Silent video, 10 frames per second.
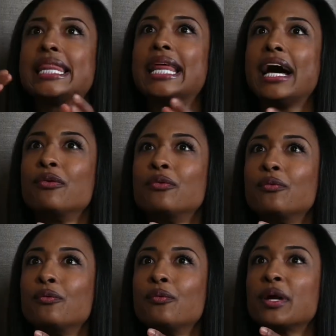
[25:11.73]
that
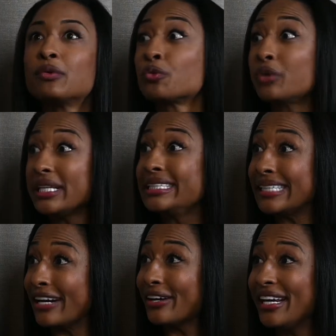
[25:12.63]
it was really
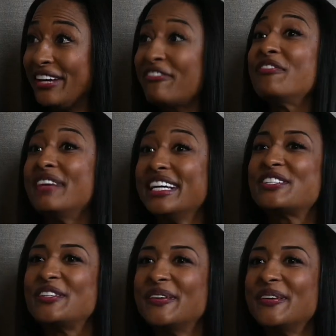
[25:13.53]
scary for
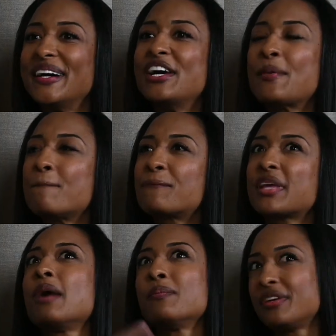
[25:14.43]
me to
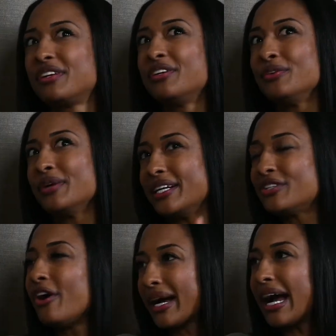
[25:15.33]
come to
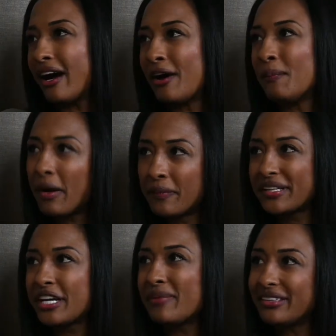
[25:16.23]
and talk
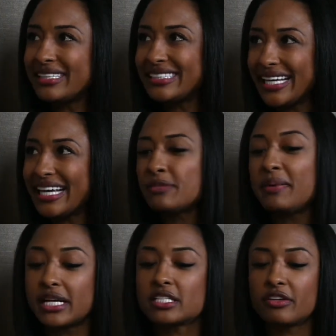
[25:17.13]
publicly about these
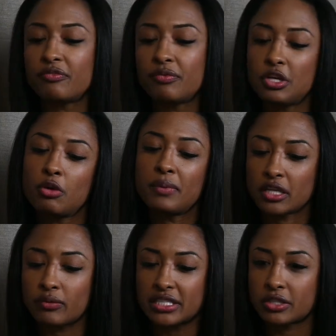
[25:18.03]
things because of you know,
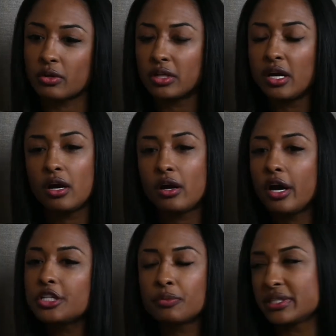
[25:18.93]
being in the wrestling world.
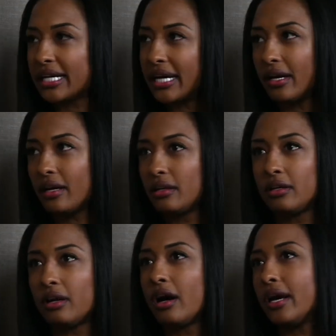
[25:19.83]
100%
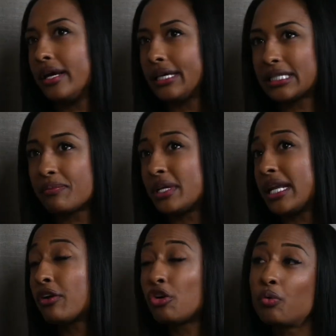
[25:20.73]
not
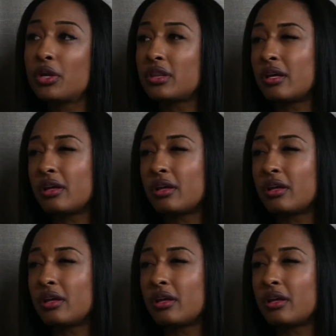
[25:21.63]
accepted. I don't know what